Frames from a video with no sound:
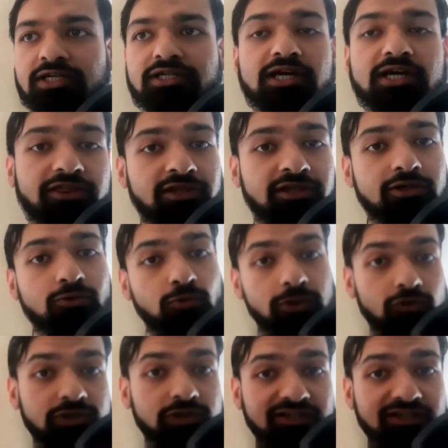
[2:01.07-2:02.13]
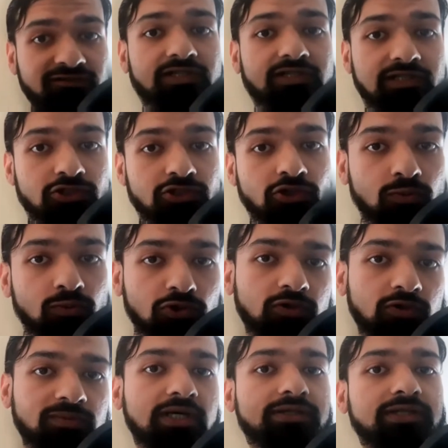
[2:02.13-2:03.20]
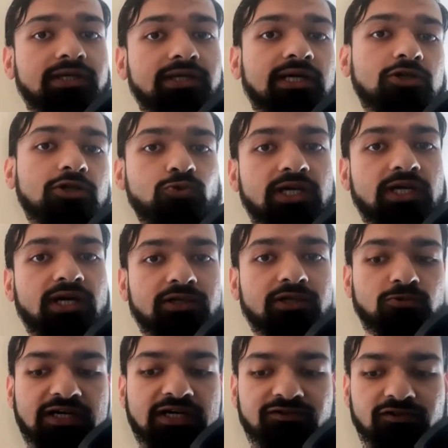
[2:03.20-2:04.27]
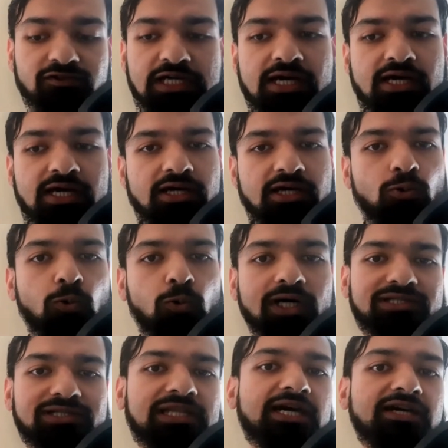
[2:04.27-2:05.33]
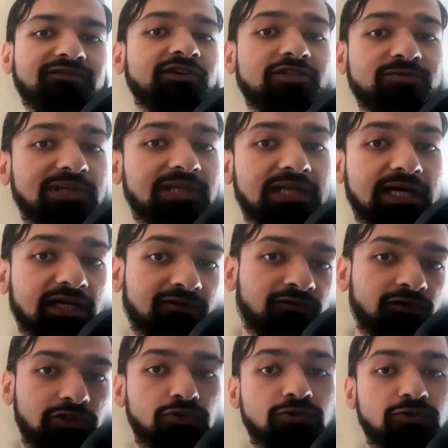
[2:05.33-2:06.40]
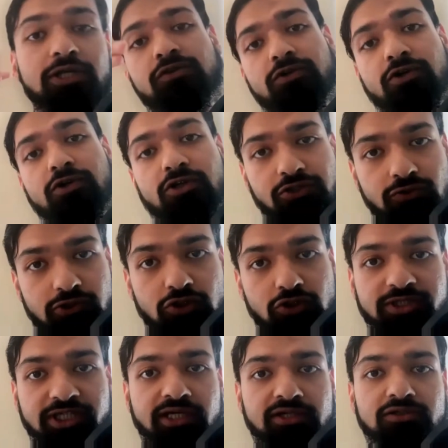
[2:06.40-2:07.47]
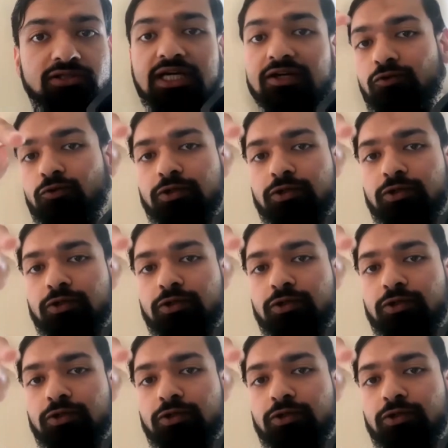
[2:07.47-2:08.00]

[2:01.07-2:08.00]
I think we will definitely talk more about that as we unravel what life has been like for you. And you've got a YouTube channel. Everyone go